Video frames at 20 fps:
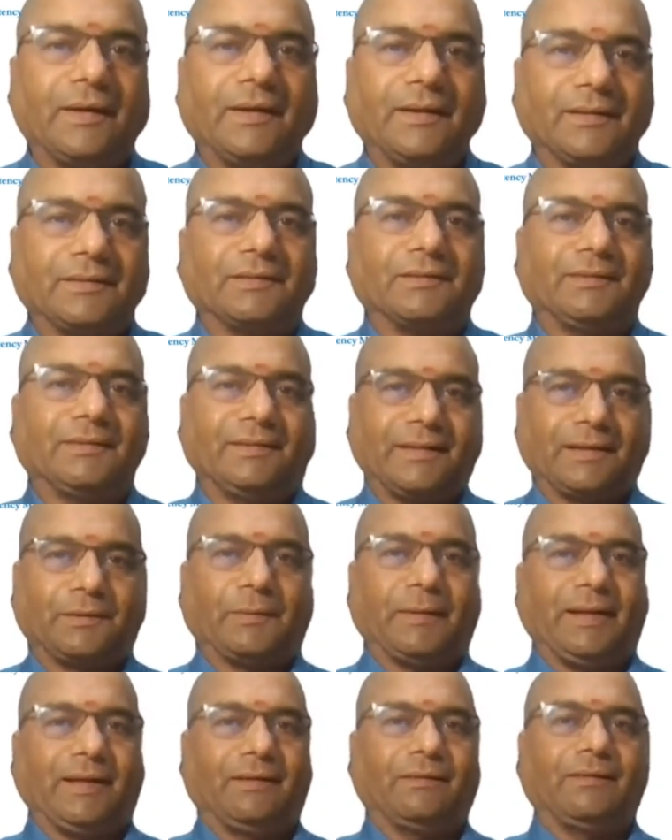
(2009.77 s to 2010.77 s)
So in that
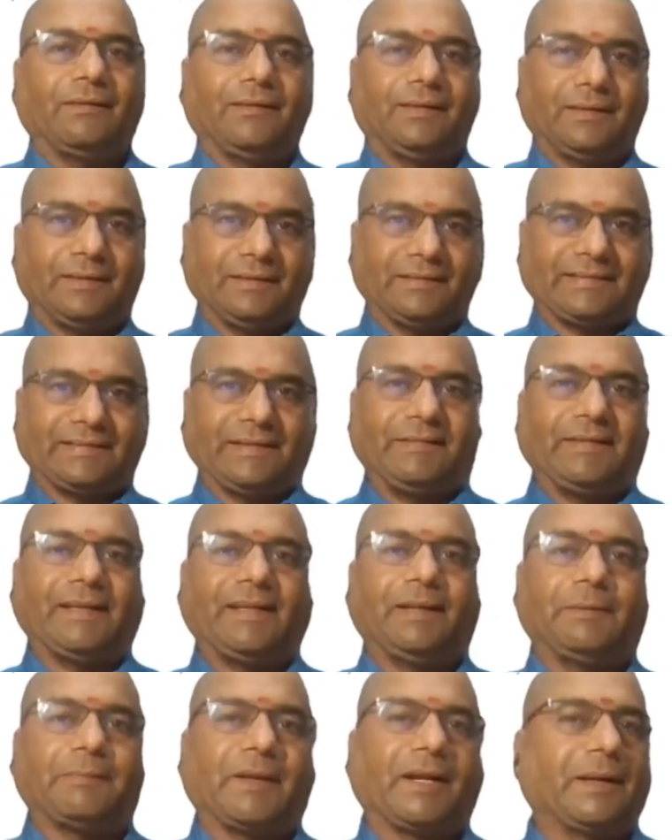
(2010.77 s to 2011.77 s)
way, all the
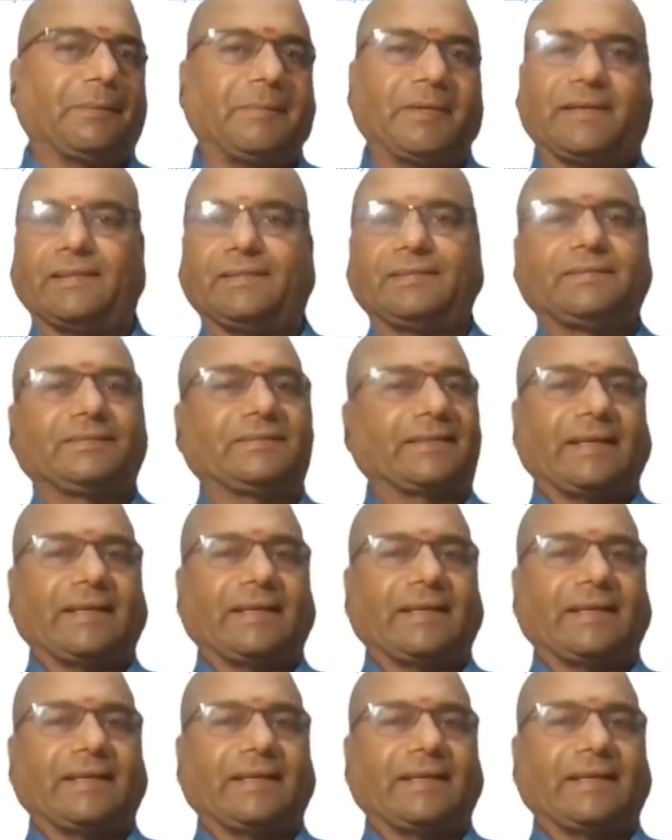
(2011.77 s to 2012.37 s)
17 parameters,